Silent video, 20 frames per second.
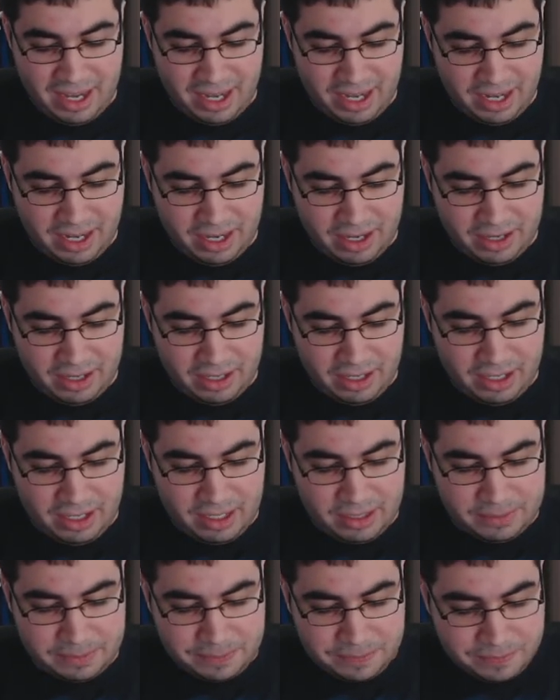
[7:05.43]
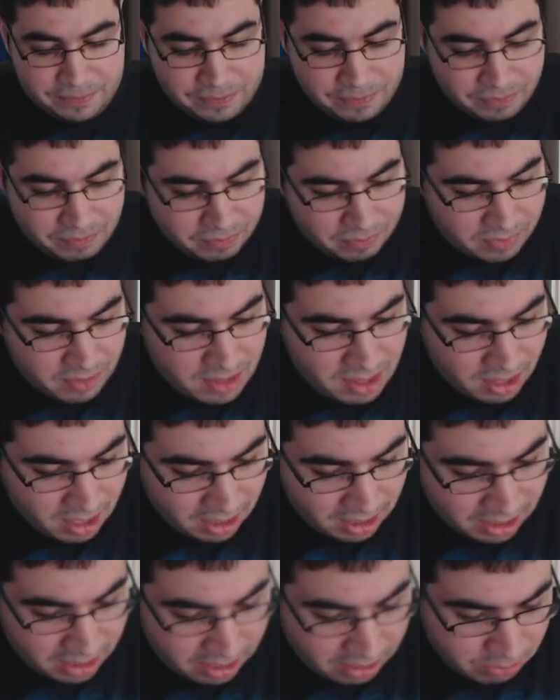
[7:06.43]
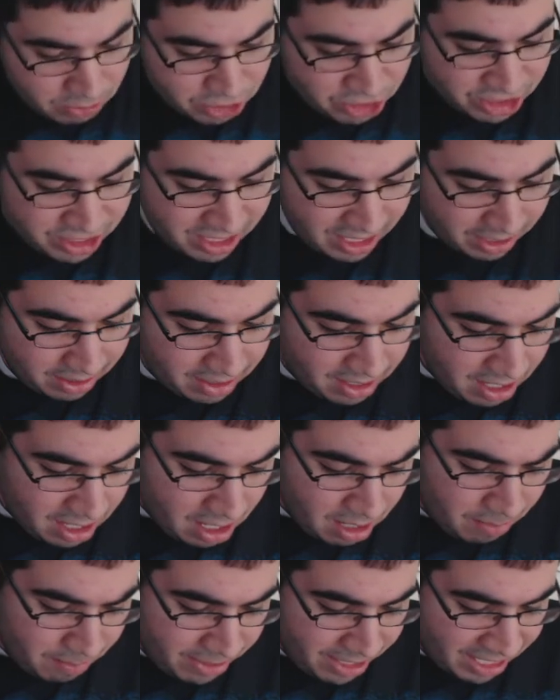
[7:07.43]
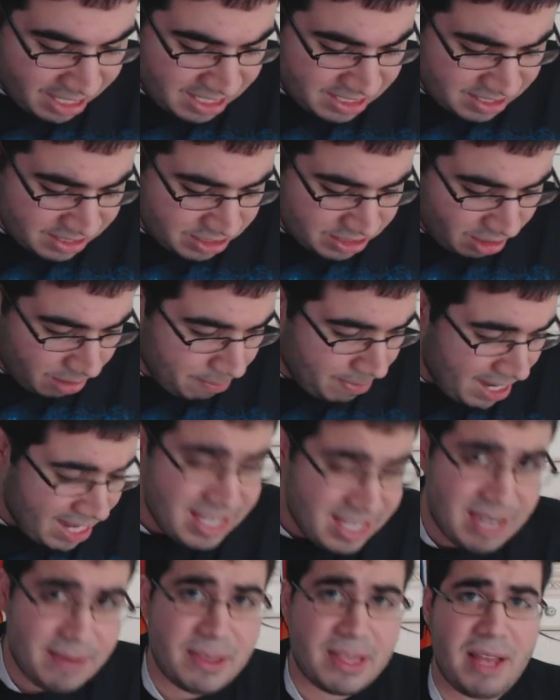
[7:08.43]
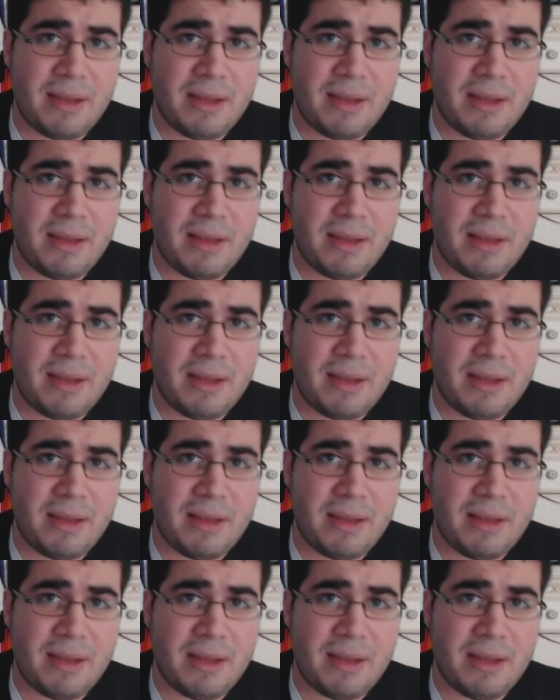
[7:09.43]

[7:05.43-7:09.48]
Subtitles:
And he was just like, but I guess it's still a bad thing.